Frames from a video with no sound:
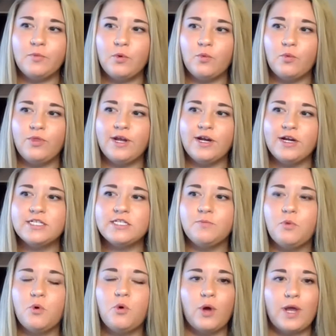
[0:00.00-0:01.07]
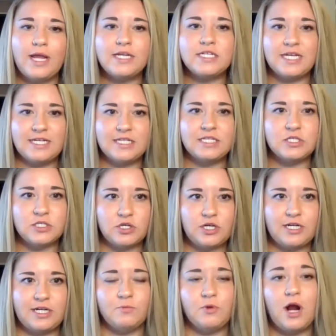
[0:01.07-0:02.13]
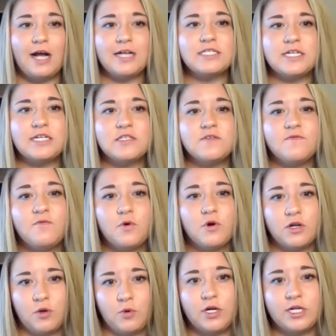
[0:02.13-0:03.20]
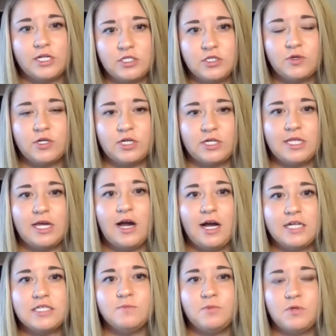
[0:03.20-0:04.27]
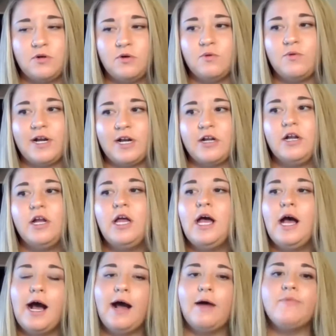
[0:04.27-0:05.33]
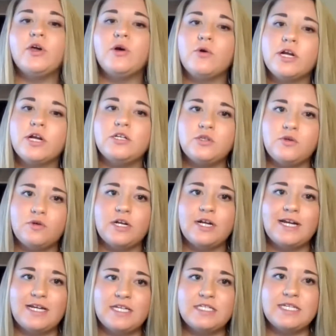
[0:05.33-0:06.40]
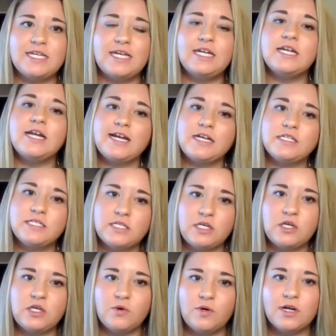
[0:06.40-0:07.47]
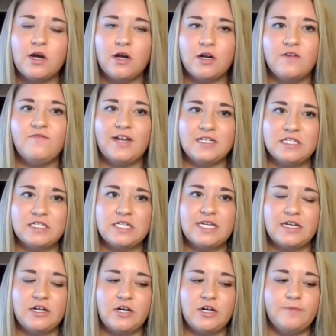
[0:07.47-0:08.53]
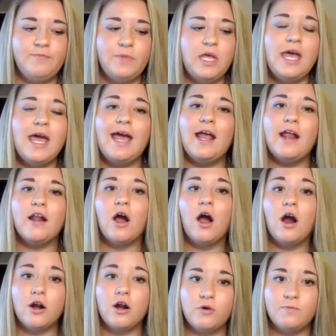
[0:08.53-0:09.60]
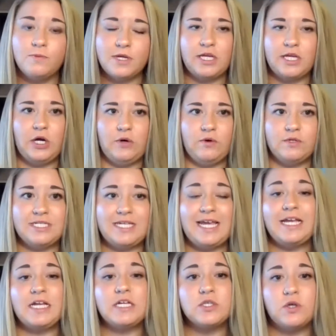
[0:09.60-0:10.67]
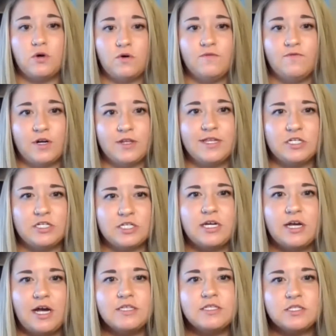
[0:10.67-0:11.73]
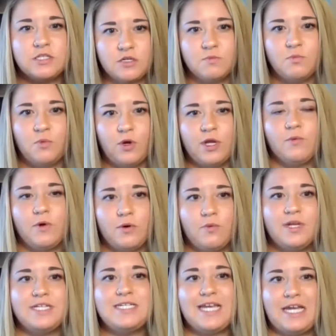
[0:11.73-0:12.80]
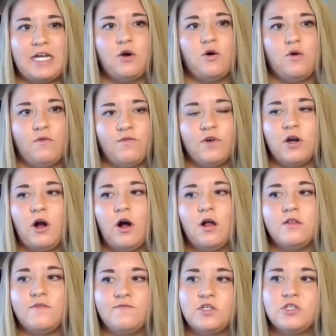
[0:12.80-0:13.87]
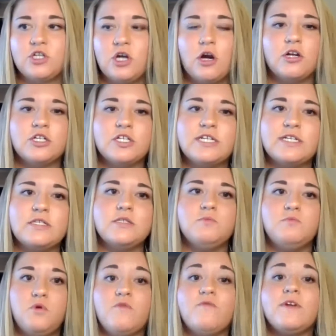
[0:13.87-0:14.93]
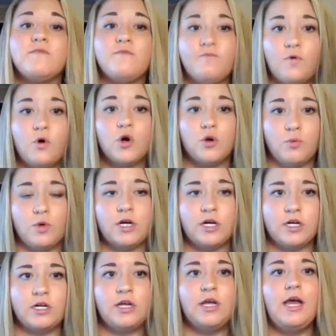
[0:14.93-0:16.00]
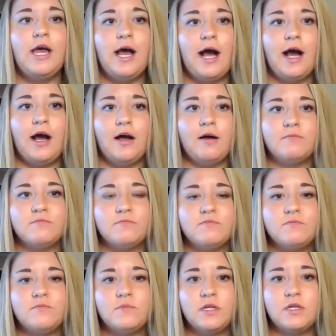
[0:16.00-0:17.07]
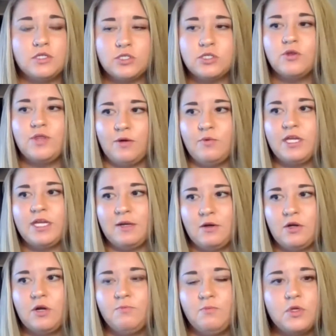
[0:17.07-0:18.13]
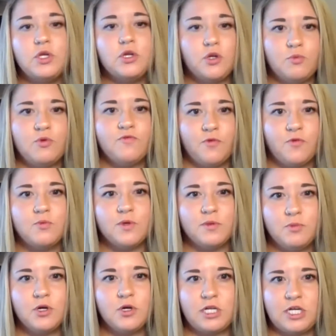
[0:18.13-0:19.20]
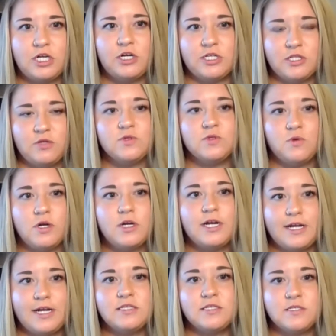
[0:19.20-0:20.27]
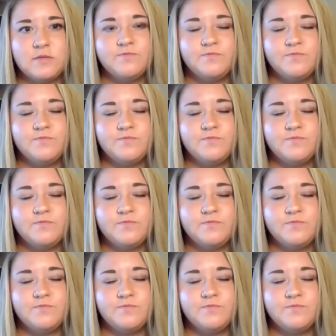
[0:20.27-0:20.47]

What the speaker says: there is a point in the screening process for an organ donor in the hospital where the organ donor is in an ICU and on a ventilator, and our OPO takes over. There's a certain point where we take over all of the charges moving forward, so that we can, move forward with procuring those organs.